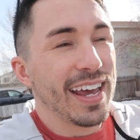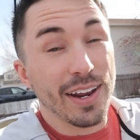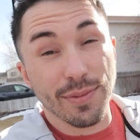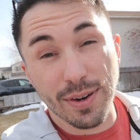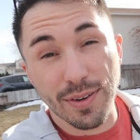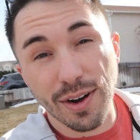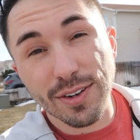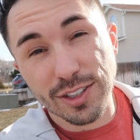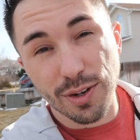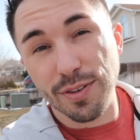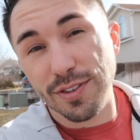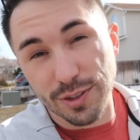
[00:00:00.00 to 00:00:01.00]
And we would always
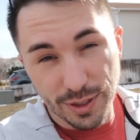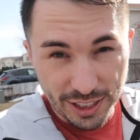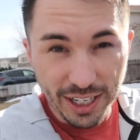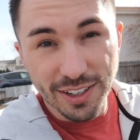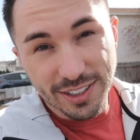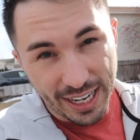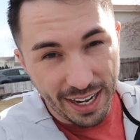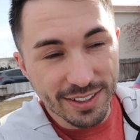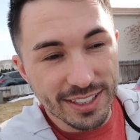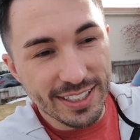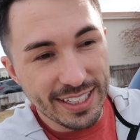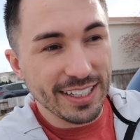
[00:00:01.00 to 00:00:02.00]
go over to each other's
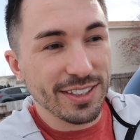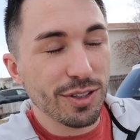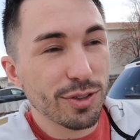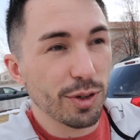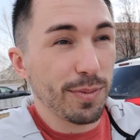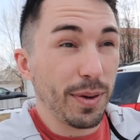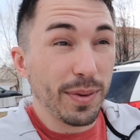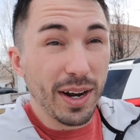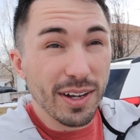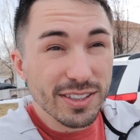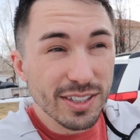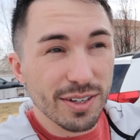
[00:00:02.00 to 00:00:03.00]
houses as usual, but we'd
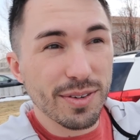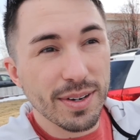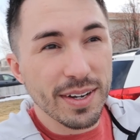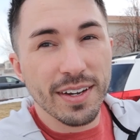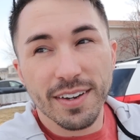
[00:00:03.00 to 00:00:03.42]
also,